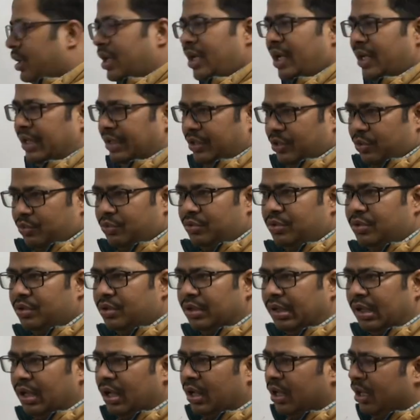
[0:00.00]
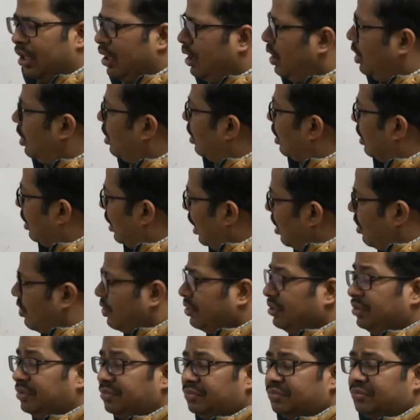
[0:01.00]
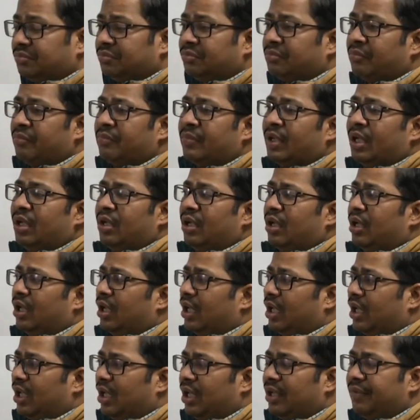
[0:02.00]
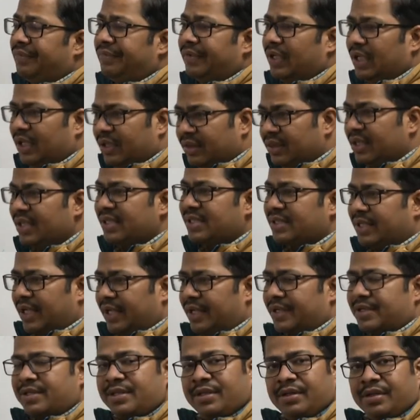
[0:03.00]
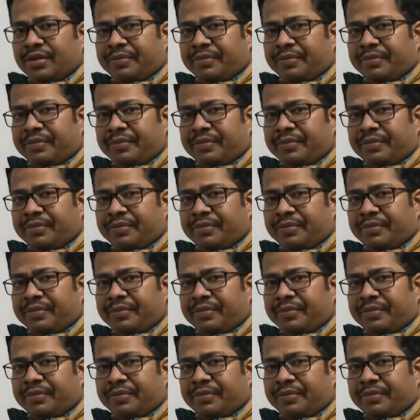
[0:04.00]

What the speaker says: N2. Now, if in this case